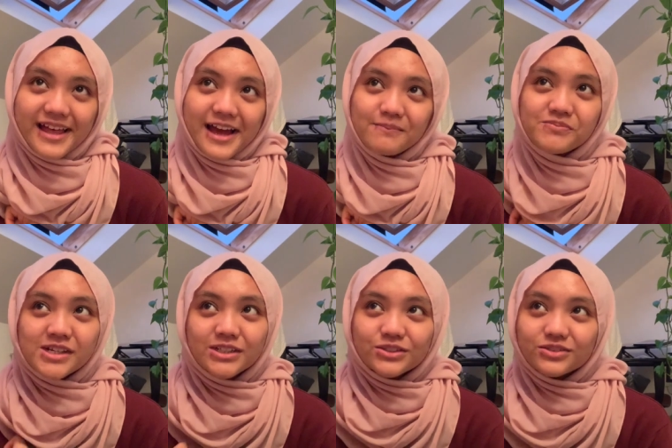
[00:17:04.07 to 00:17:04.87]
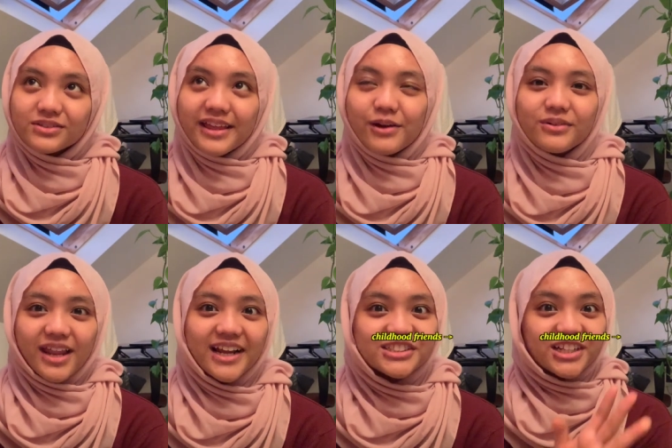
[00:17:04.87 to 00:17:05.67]
them so they were
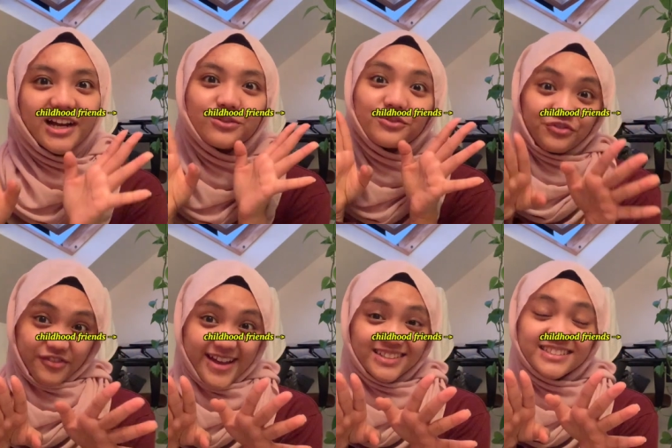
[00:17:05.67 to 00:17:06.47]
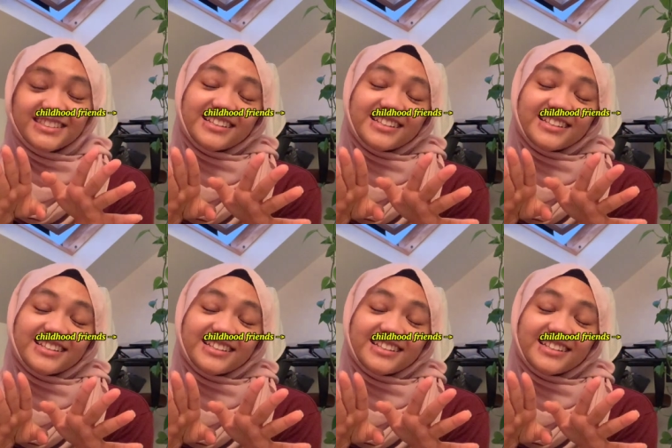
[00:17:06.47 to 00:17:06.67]
like childhood friends